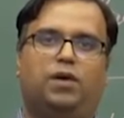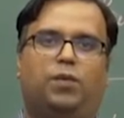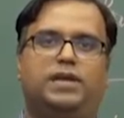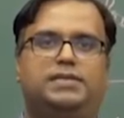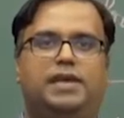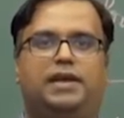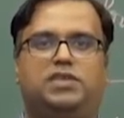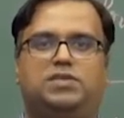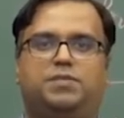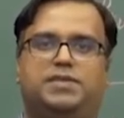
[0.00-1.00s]
once the
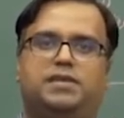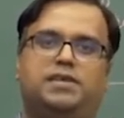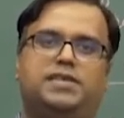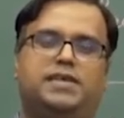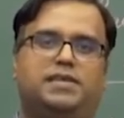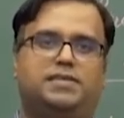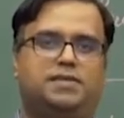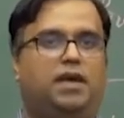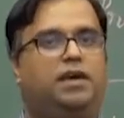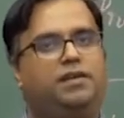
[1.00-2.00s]
antigen-presenting
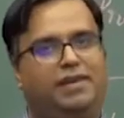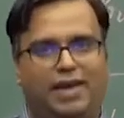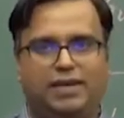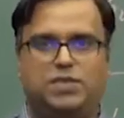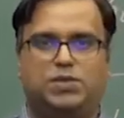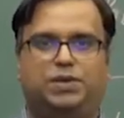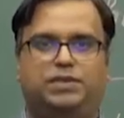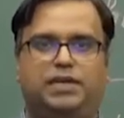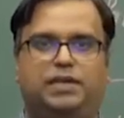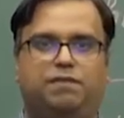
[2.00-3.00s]
cells react to your
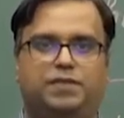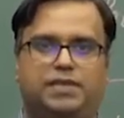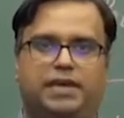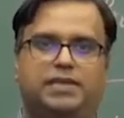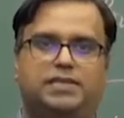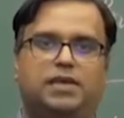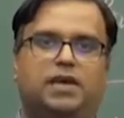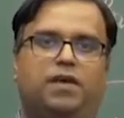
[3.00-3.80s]
T lymphocytes,